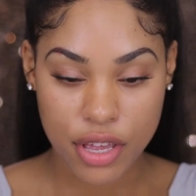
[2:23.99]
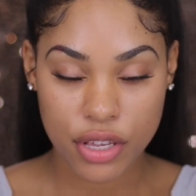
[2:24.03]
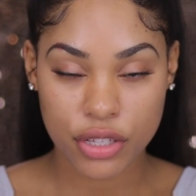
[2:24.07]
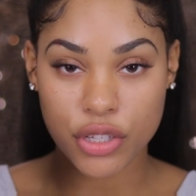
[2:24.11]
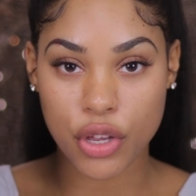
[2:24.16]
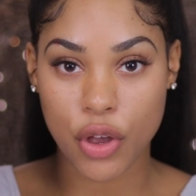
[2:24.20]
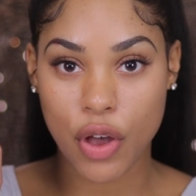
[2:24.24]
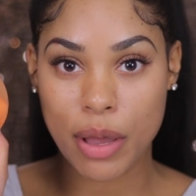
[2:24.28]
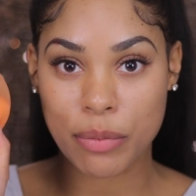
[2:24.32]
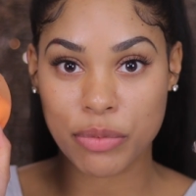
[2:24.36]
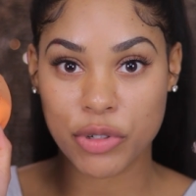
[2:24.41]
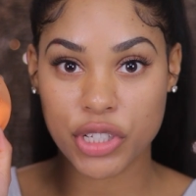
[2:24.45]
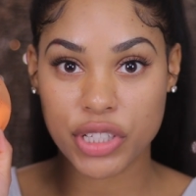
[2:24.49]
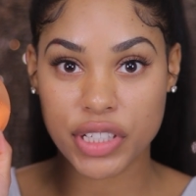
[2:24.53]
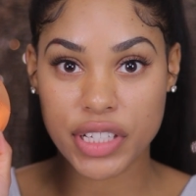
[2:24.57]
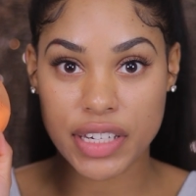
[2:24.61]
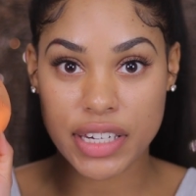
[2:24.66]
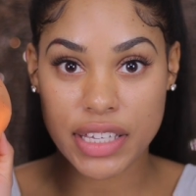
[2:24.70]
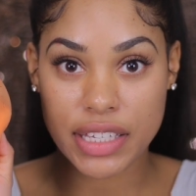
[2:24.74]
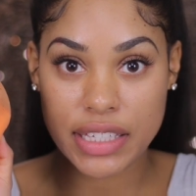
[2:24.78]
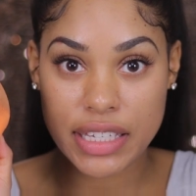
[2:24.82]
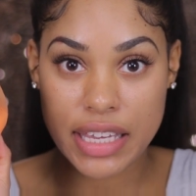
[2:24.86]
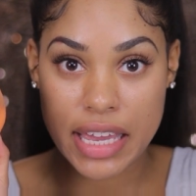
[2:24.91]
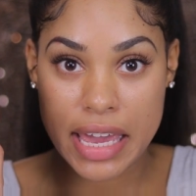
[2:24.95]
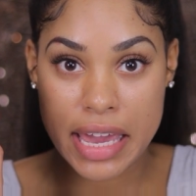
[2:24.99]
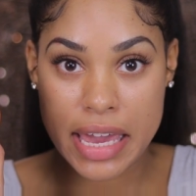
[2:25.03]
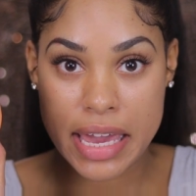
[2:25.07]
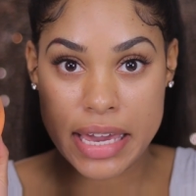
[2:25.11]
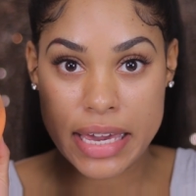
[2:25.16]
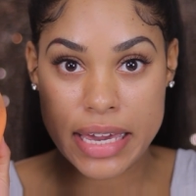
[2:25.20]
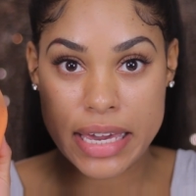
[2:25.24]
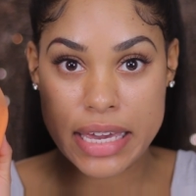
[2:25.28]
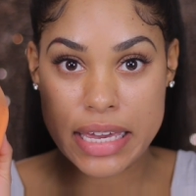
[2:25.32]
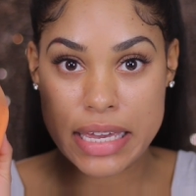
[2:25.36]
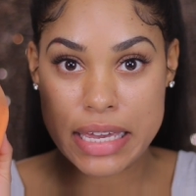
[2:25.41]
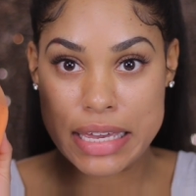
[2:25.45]
So I'm just gonna
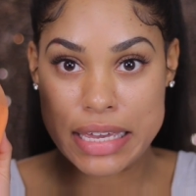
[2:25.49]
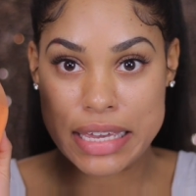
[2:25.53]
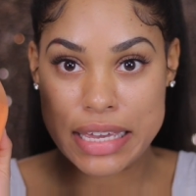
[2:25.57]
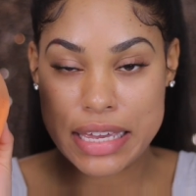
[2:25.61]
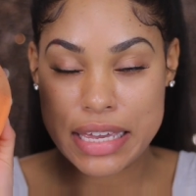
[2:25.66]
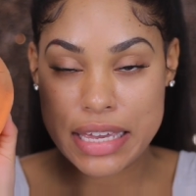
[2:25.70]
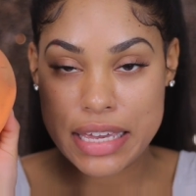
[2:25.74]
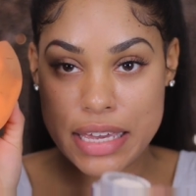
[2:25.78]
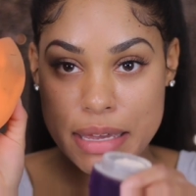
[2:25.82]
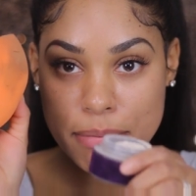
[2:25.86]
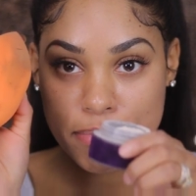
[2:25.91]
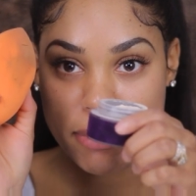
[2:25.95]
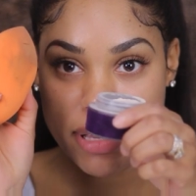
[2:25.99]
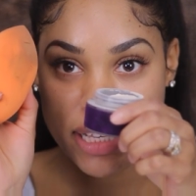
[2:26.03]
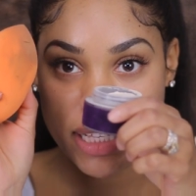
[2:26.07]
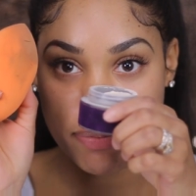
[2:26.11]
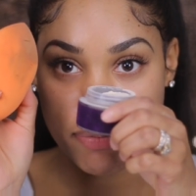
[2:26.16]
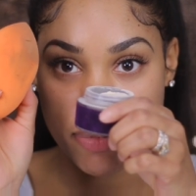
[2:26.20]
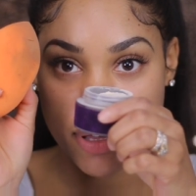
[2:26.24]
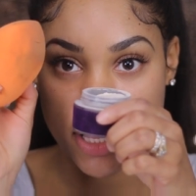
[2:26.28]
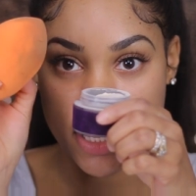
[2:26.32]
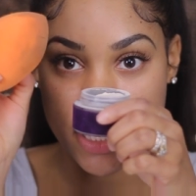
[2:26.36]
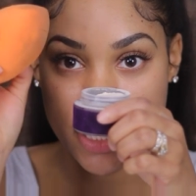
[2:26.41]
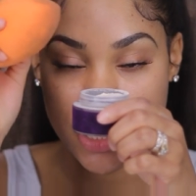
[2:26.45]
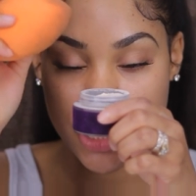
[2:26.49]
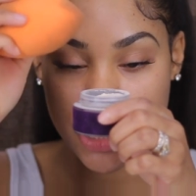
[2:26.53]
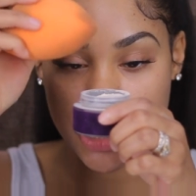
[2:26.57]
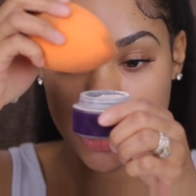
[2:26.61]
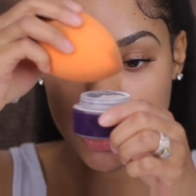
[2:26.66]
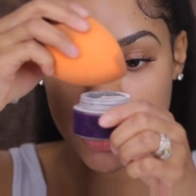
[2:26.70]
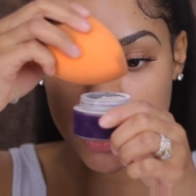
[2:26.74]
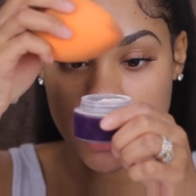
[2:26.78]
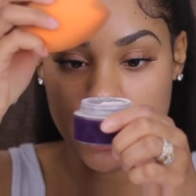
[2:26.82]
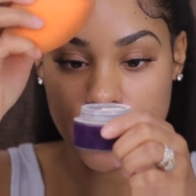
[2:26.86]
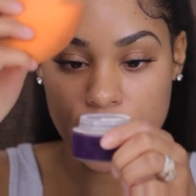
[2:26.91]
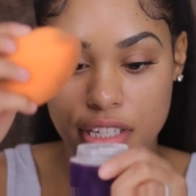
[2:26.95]
take my
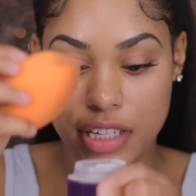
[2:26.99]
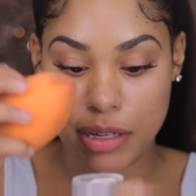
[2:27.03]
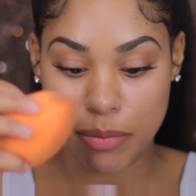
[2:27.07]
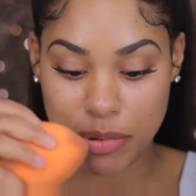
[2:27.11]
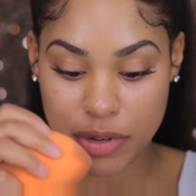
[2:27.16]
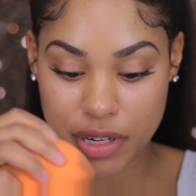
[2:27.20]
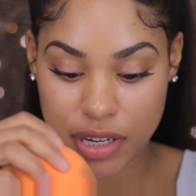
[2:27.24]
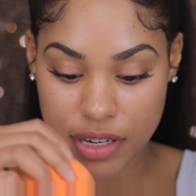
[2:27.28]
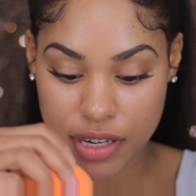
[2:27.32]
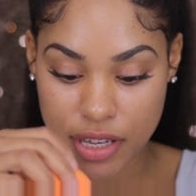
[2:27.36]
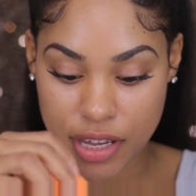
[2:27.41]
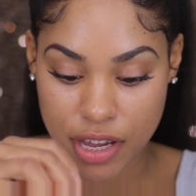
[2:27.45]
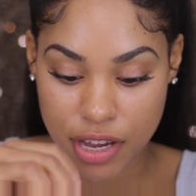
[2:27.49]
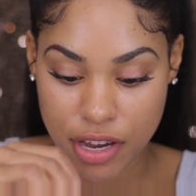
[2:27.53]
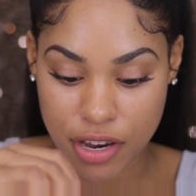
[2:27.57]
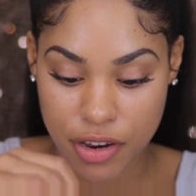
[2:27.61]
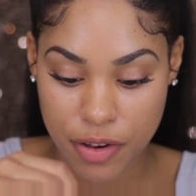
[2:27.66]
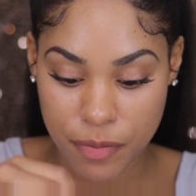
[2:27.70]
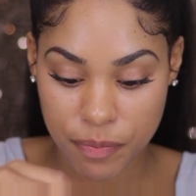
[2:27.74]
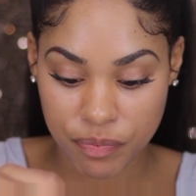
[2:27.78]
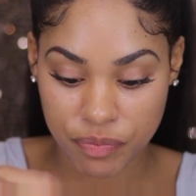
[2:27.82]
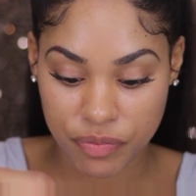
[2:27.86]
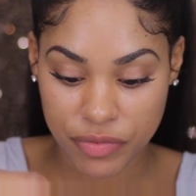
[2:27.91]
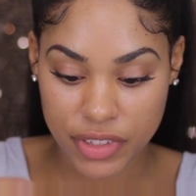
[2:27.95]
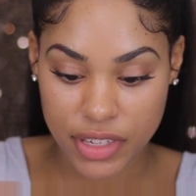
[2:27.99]
sponge and dip it in here